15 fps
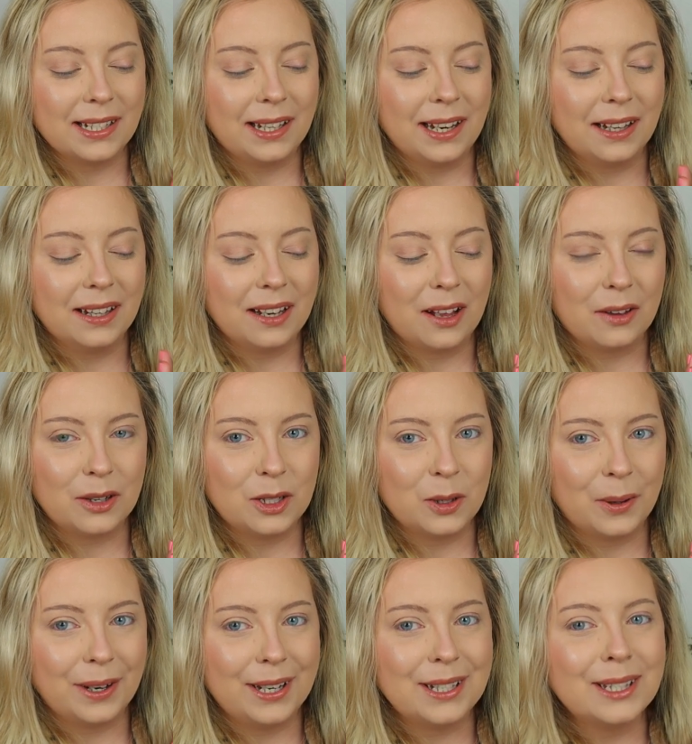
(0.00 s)
again, the color
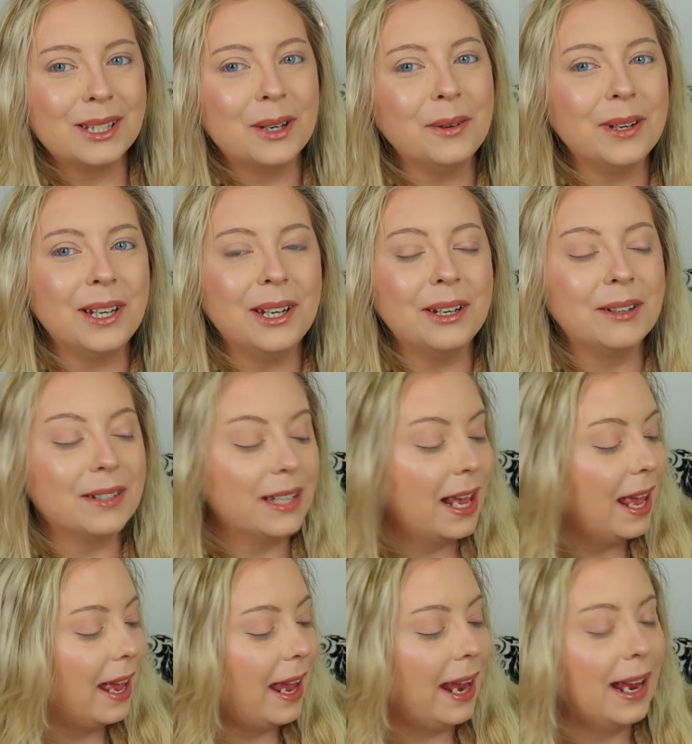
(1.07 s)
story is so cute,
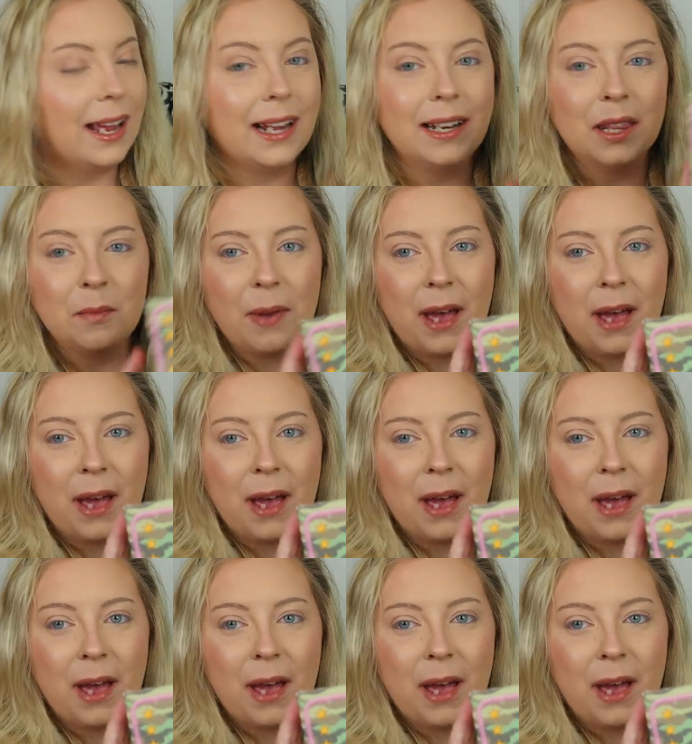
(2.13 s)
and the